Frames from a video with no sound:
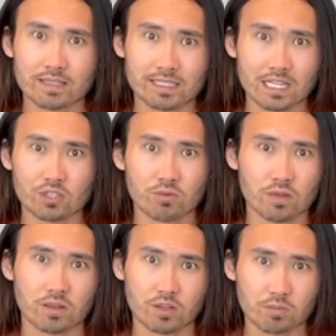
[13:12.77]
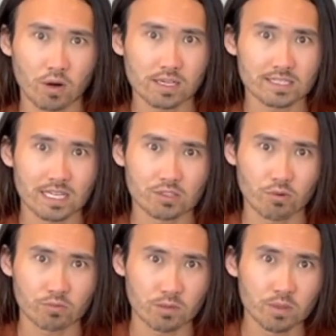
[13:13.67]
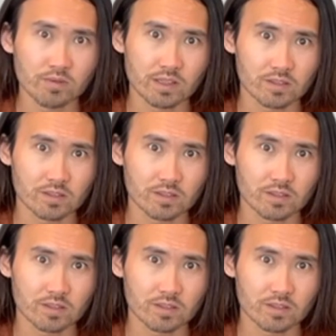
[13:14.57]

Sites, uh, third-party sites won't remove it.